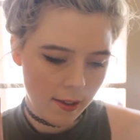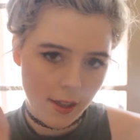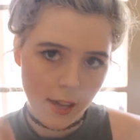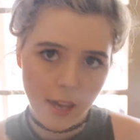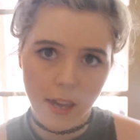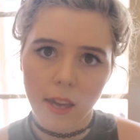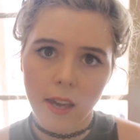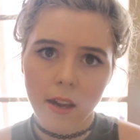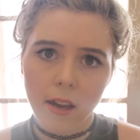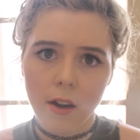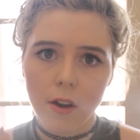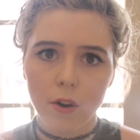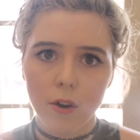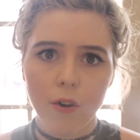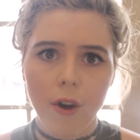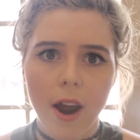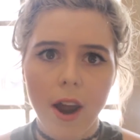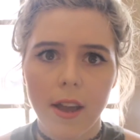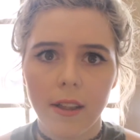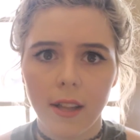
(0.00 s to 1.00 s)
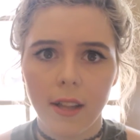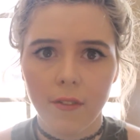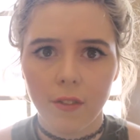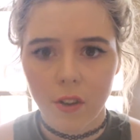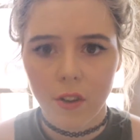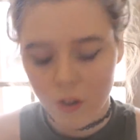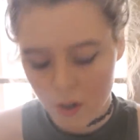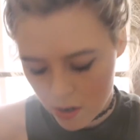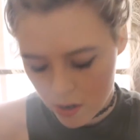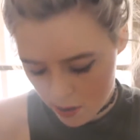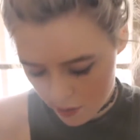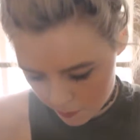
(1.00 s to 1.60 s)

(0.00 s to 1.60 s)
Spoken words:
the grey lavender.